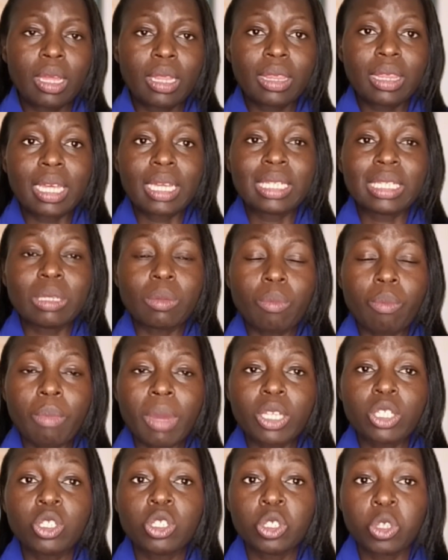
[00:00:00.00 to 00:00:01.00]
The
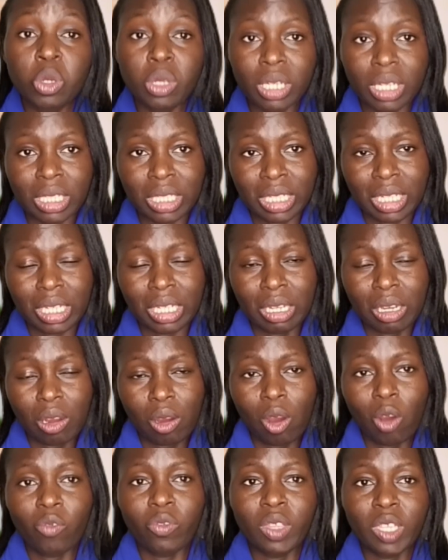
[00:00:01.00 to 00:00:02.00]
maturity
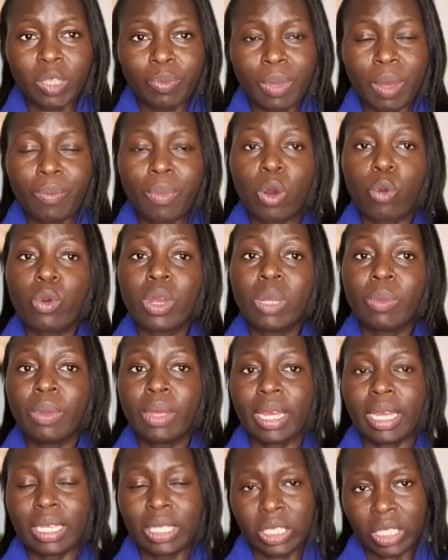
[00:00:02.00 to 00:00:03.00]
of this paper will
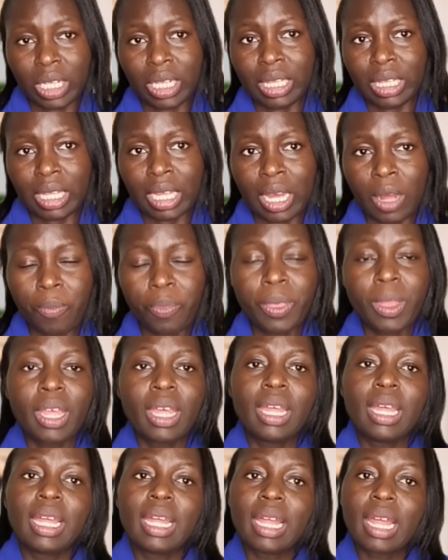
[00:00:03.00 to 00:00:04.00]
be entailed there.
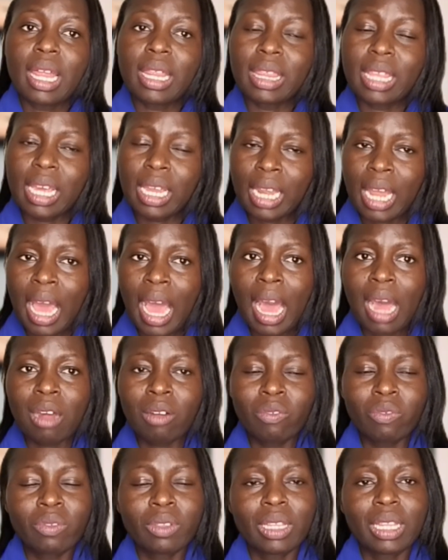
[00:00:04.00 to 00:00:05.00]
They'll
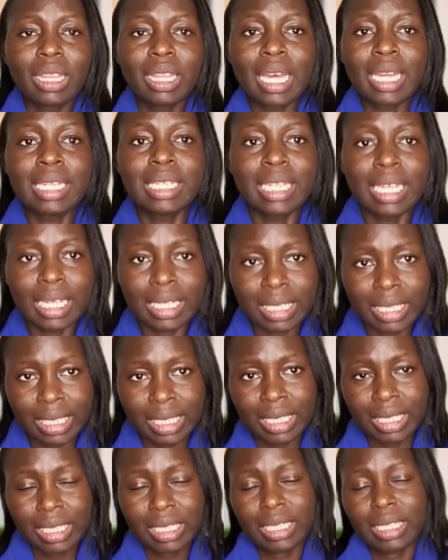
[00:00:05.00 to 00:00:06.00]
have the dates,